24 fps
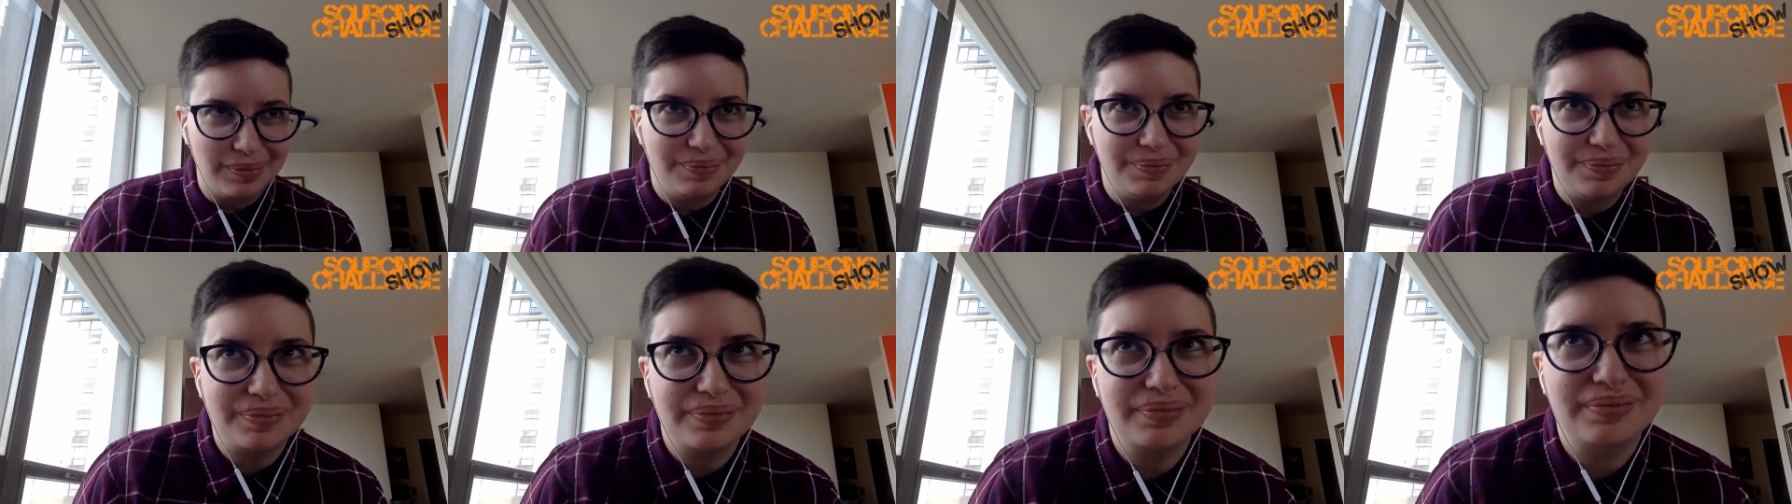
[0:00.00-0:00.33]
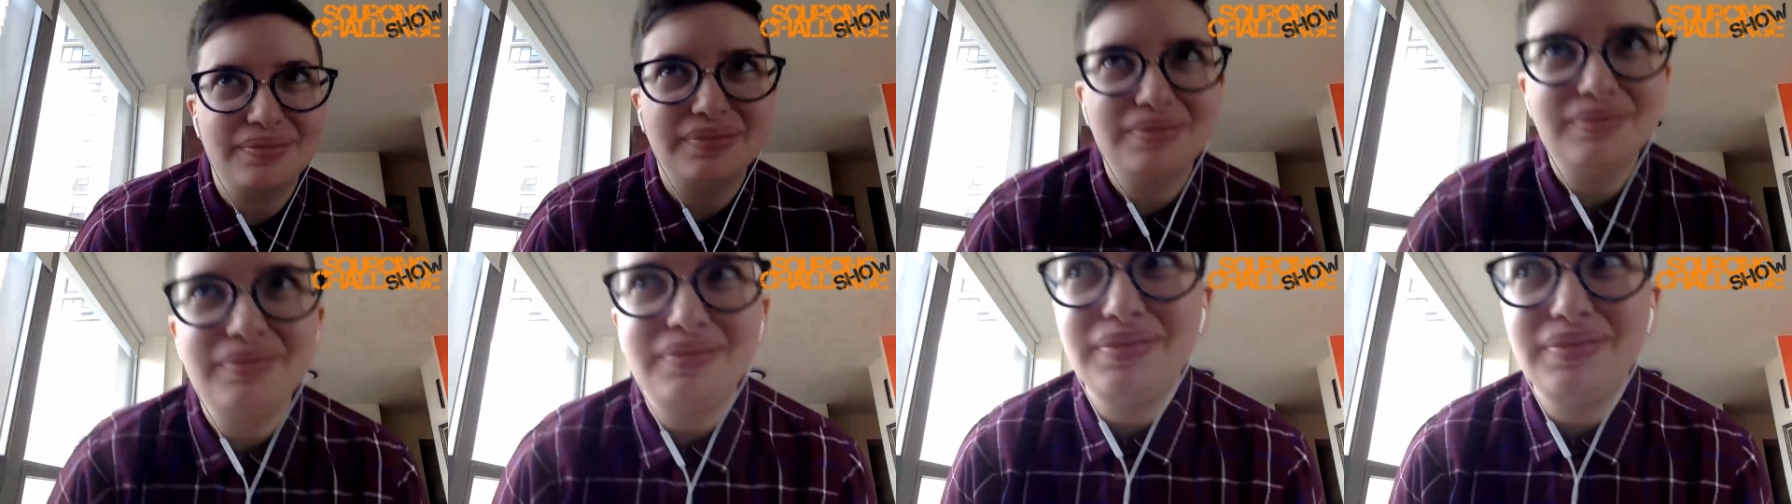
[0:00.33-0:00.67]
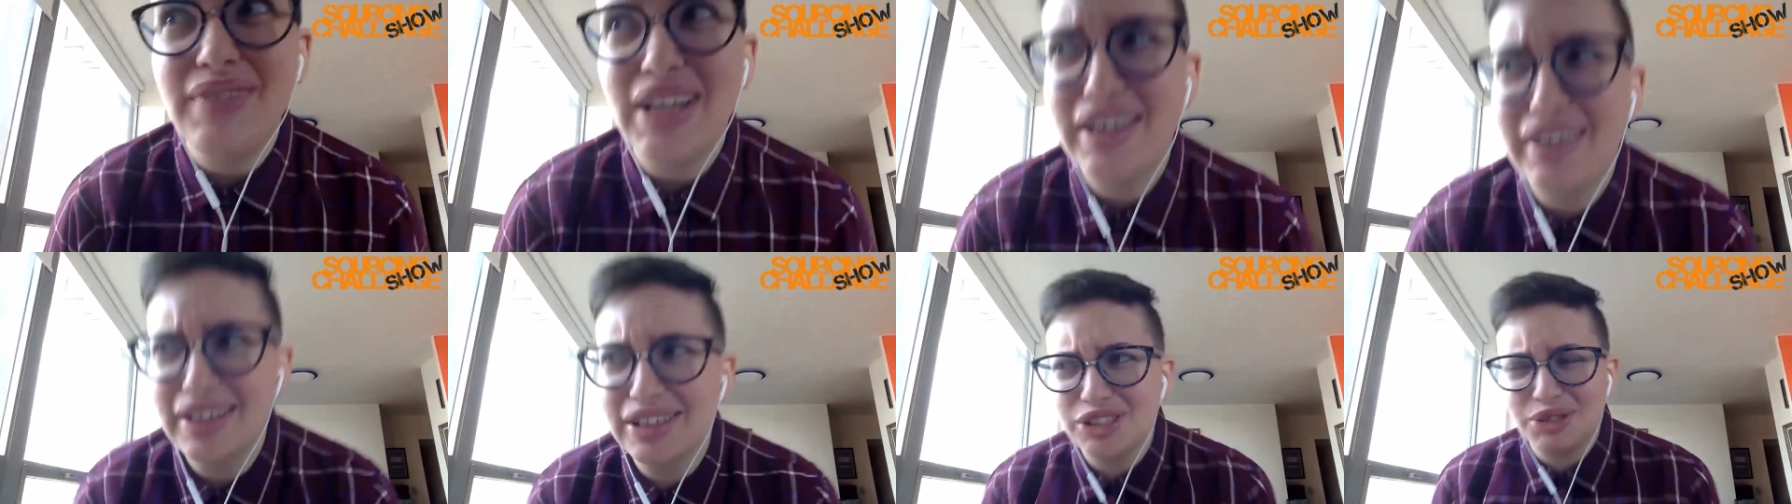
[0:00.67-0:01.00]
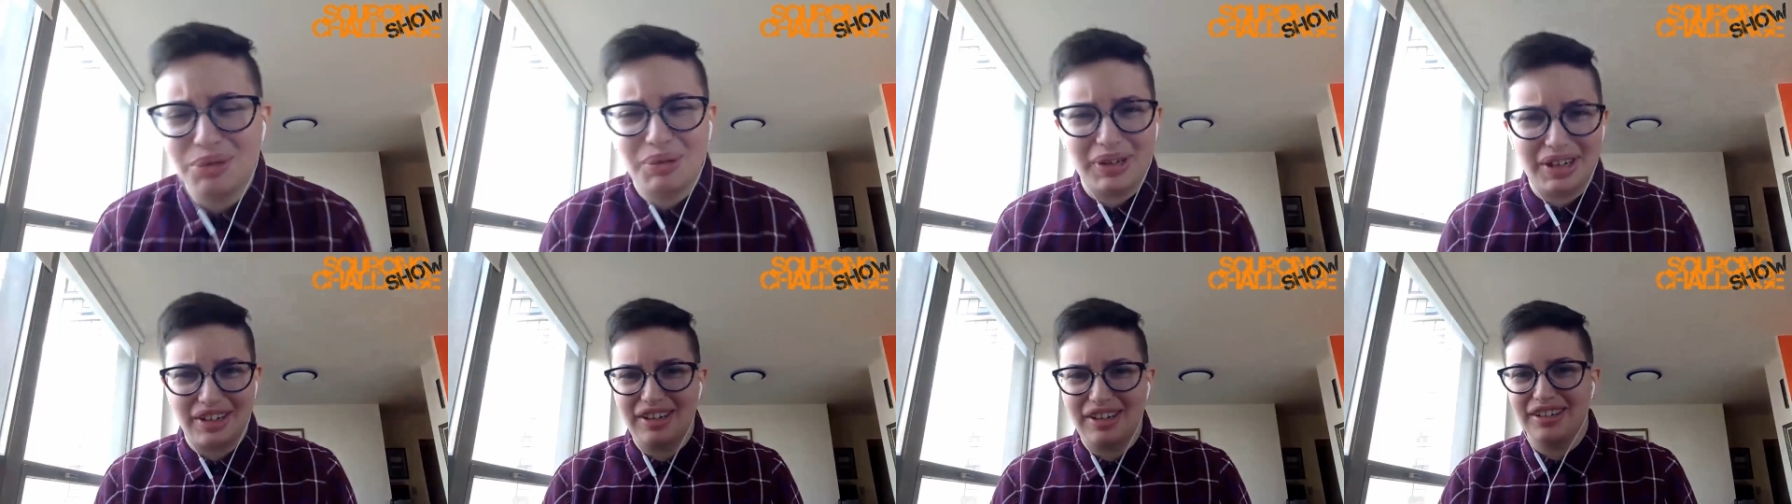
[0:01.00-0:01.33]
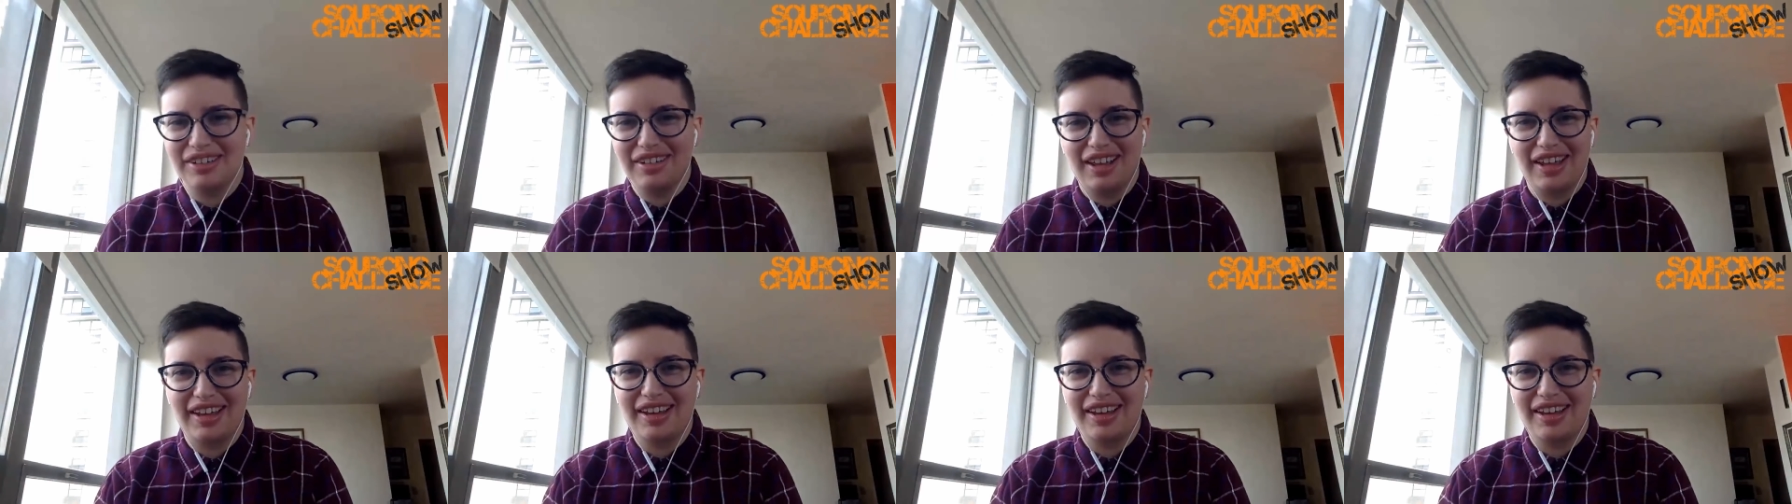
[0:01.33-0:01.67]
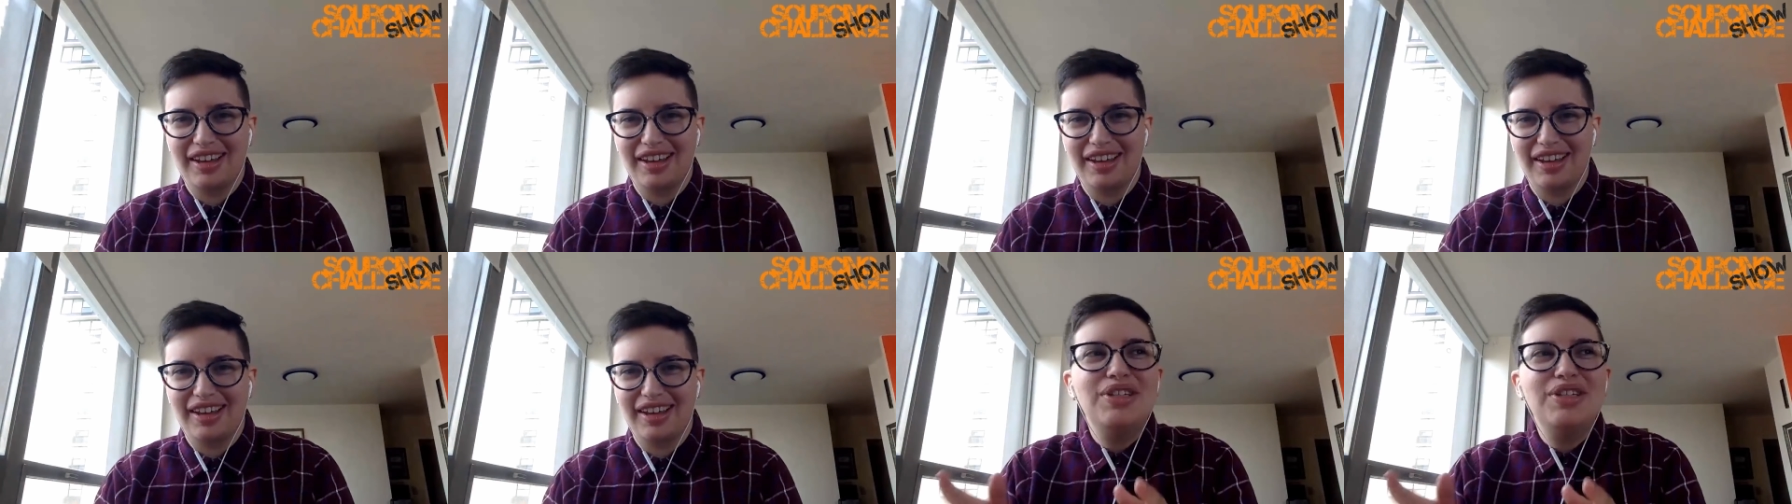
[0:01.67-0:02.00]
I think Twitter,
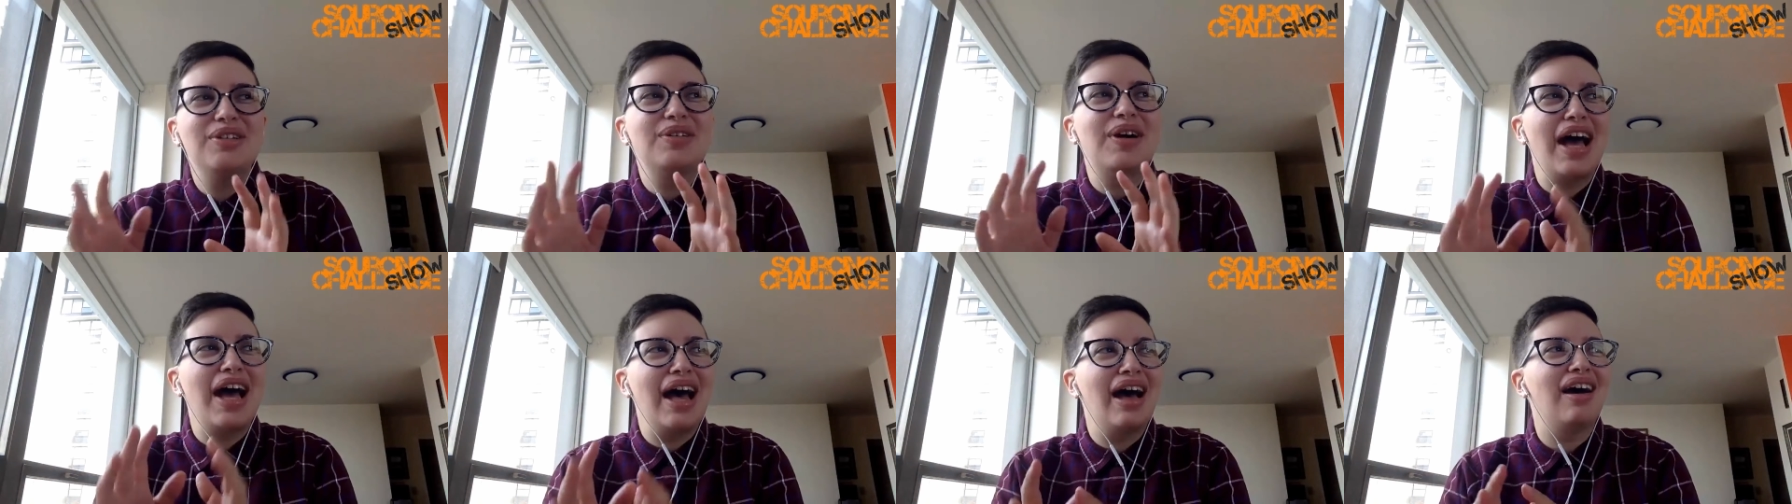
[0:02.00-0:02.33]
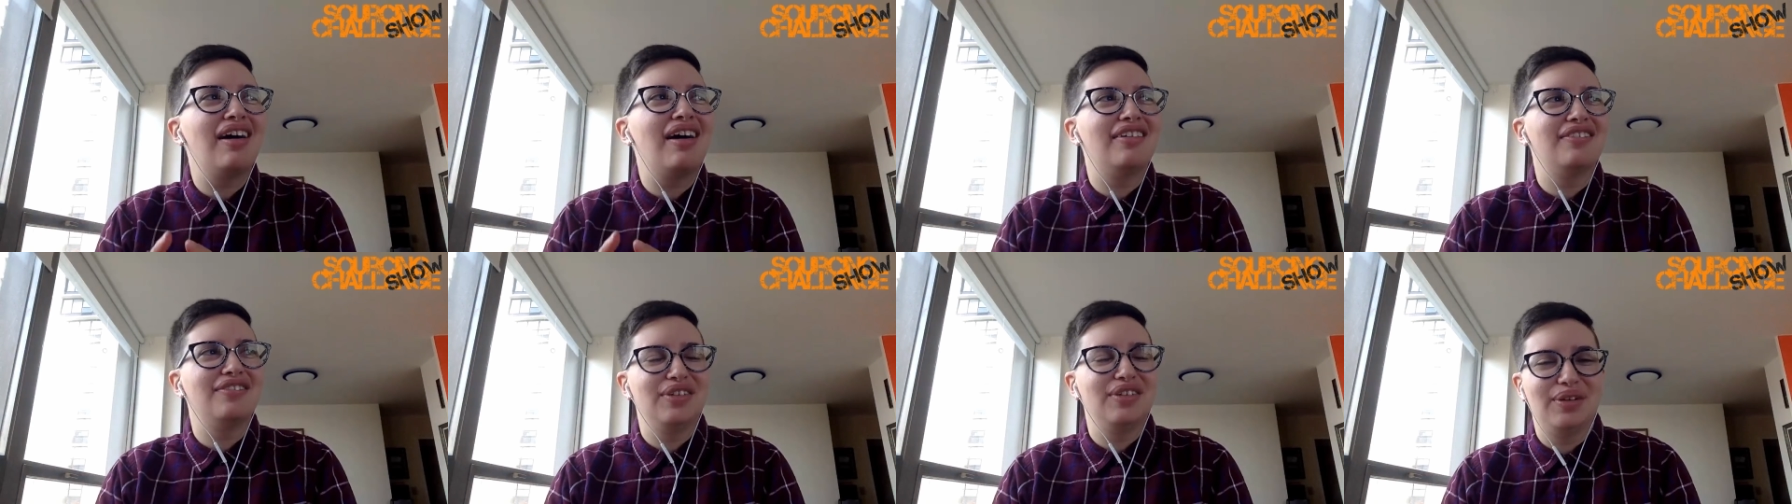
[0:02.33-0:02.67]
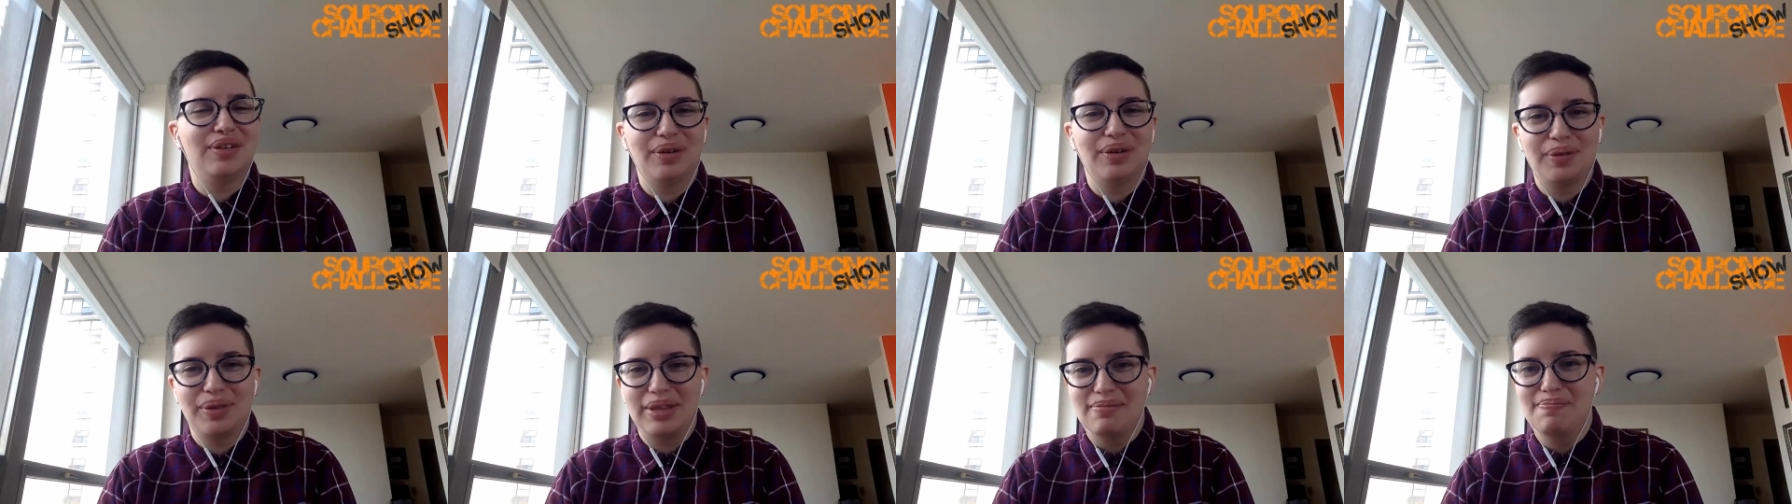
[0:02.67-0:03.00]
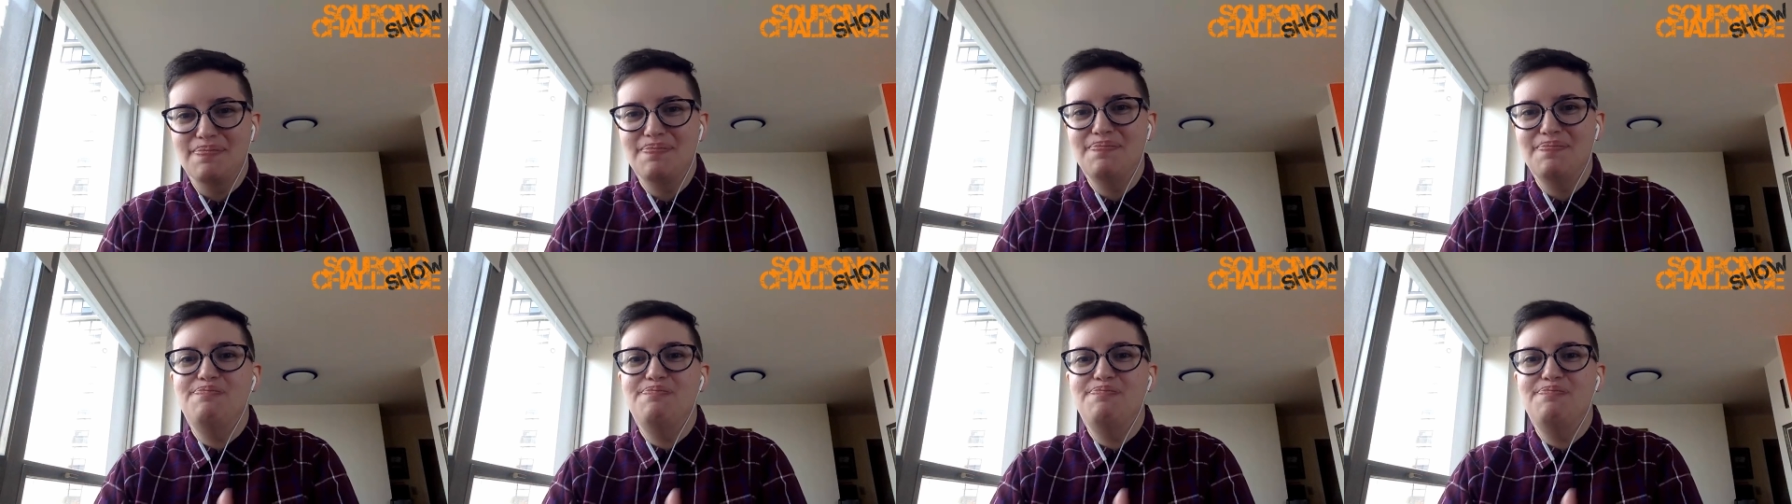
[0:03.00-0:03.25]
like we do have, you know,